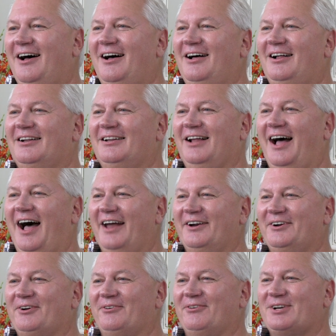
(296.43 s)
Y'all, I
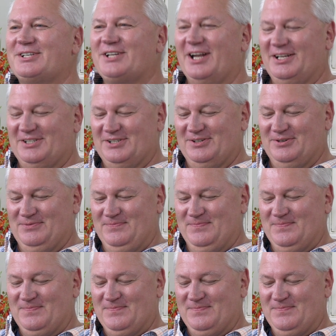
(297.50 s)
don't know. What should I do?